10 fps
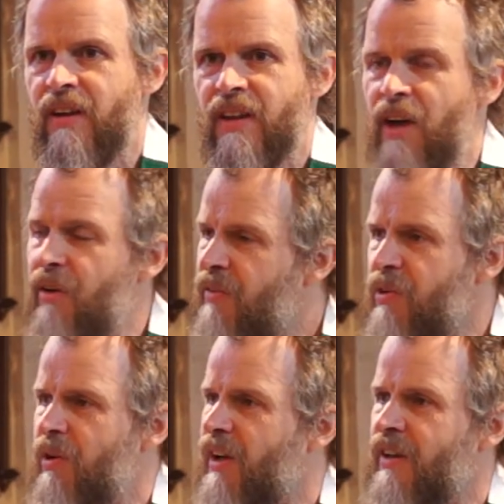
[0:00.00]
They were
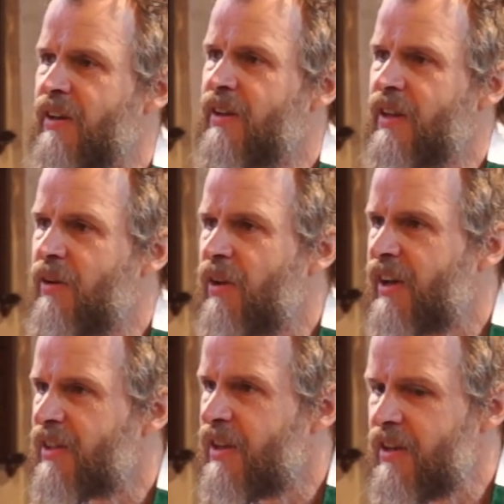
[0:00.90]
everywhere. They were
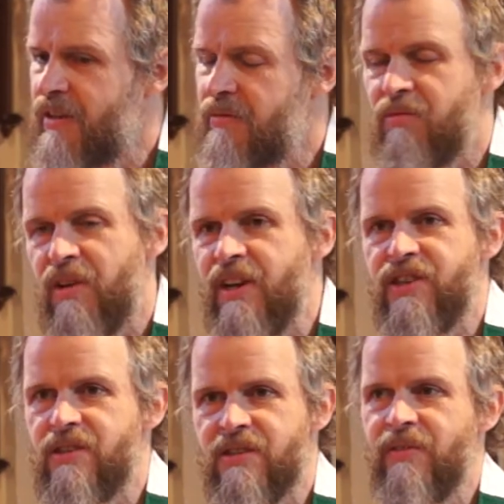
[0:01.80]
like the
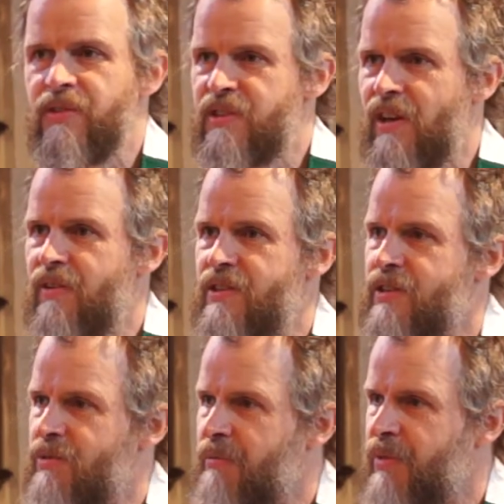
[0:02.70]
religious civil service, as
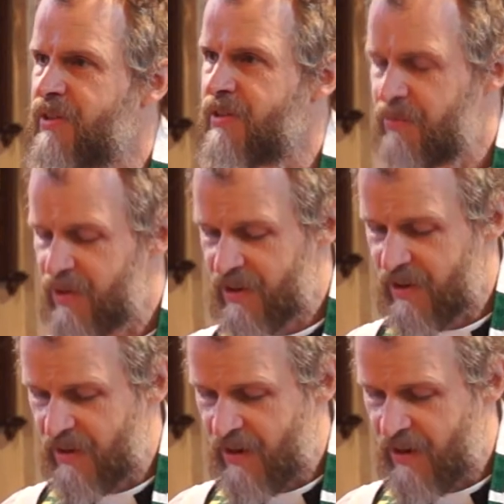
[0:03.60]
one person put it.